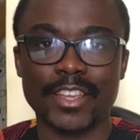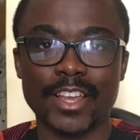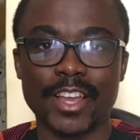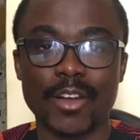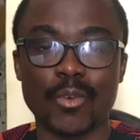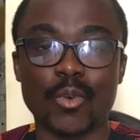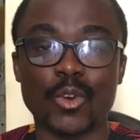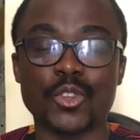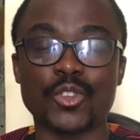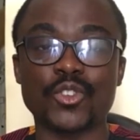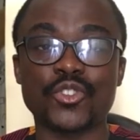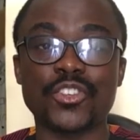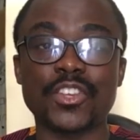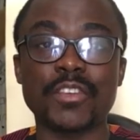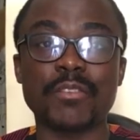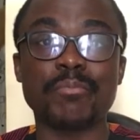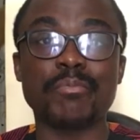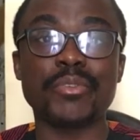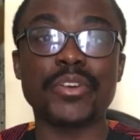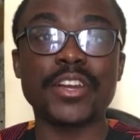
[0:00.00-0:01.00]
And once you
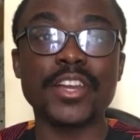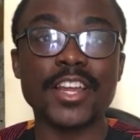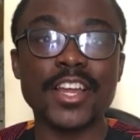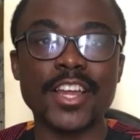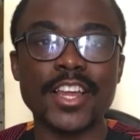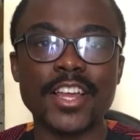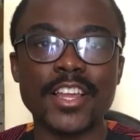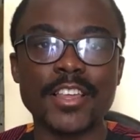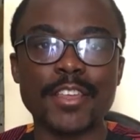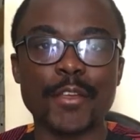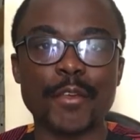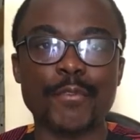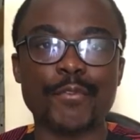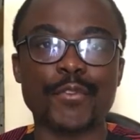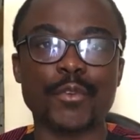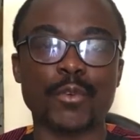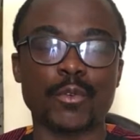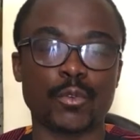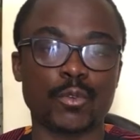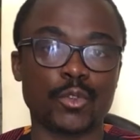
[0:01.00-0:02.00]
say a prayer, if
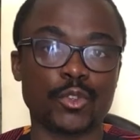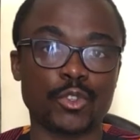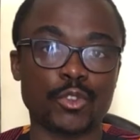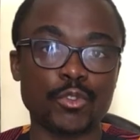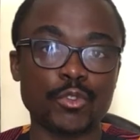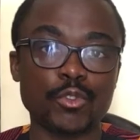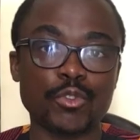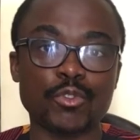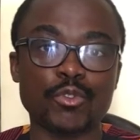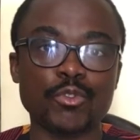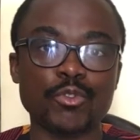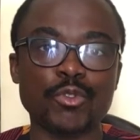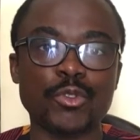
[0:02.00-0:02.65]
you choose to,